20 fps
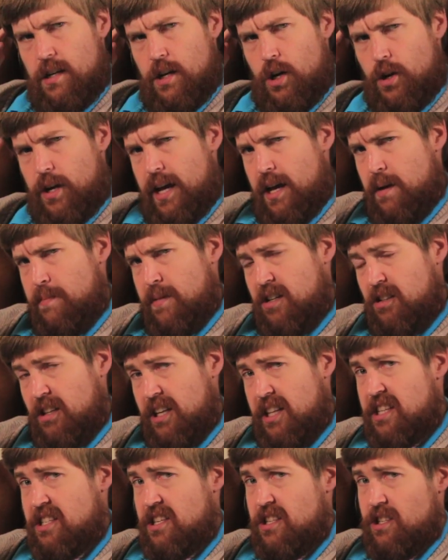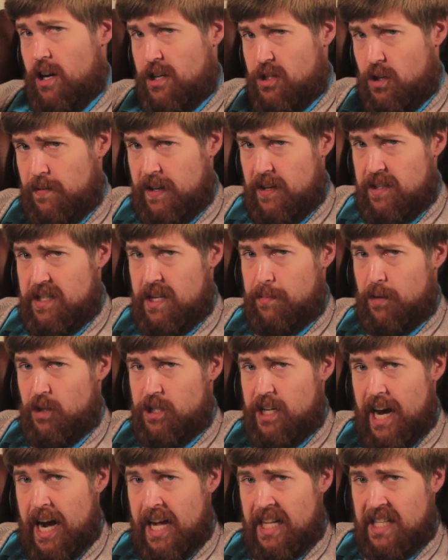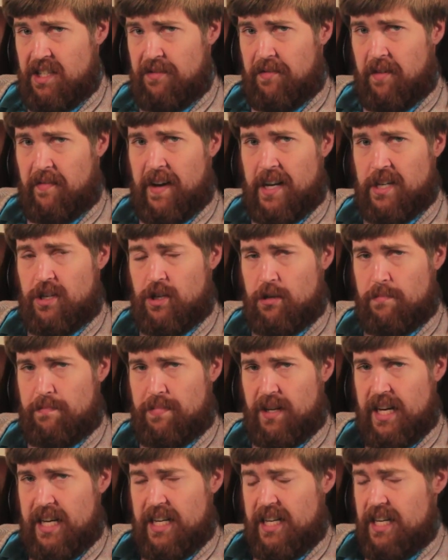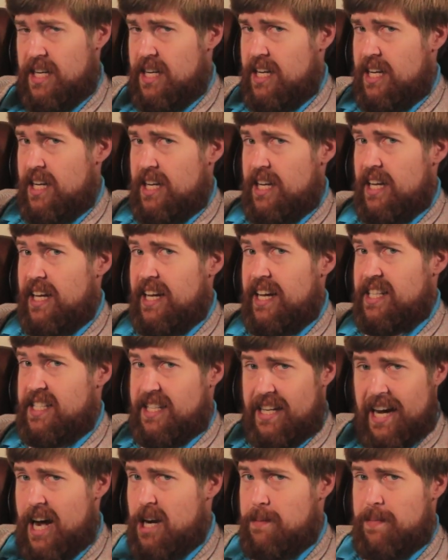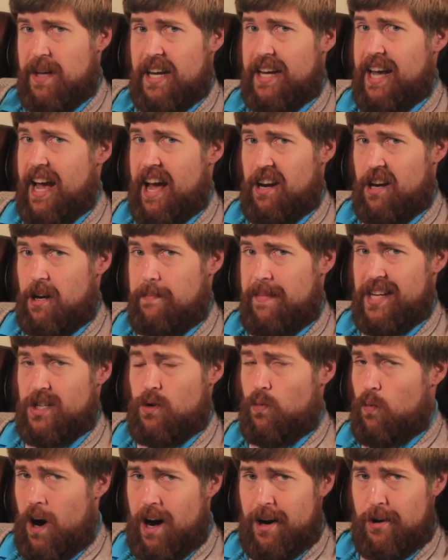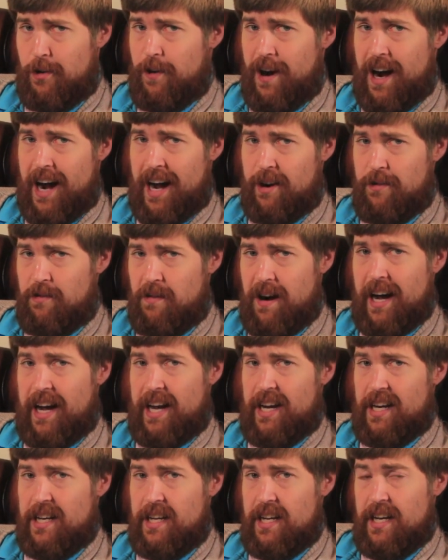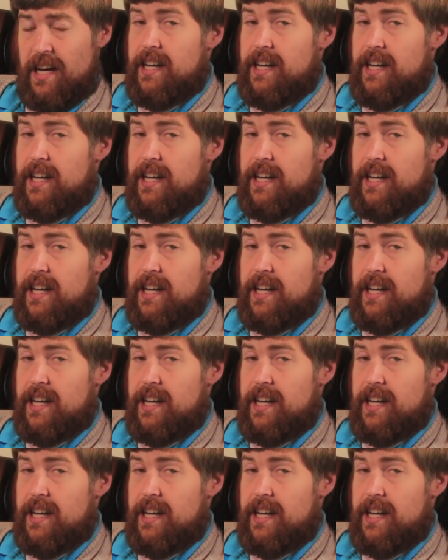Okay, admittedly, this is also very similar to Islands of Adventure, but it's gotta be a Canada-based water ride, right?